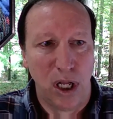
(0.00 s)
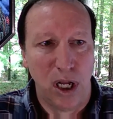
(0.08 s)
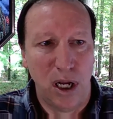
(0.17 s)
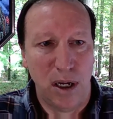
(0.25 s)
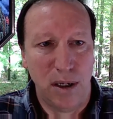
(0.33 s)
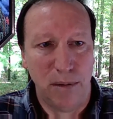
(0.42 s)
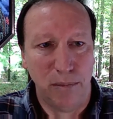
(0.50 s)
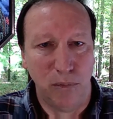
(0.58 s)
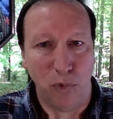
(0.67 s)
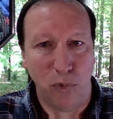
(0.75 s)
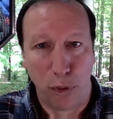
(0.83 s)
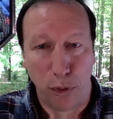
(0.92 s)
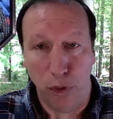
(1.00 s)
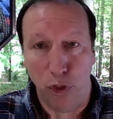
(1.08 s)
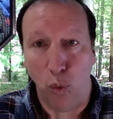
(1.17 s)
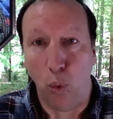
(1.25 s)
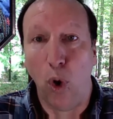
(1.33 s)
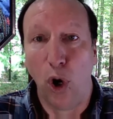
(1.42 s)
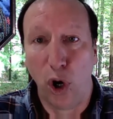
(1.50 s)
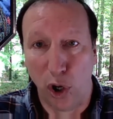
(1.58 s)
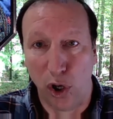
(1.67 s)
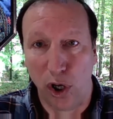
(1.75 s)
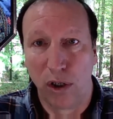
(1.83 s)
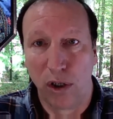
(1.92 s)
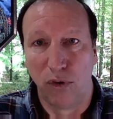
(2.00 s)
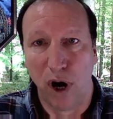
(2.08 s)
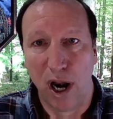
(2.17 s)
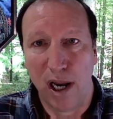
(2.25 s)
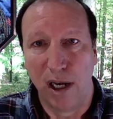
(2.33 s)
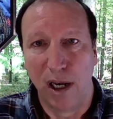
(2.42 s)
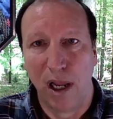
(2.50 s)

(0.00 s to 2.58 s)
the word, right?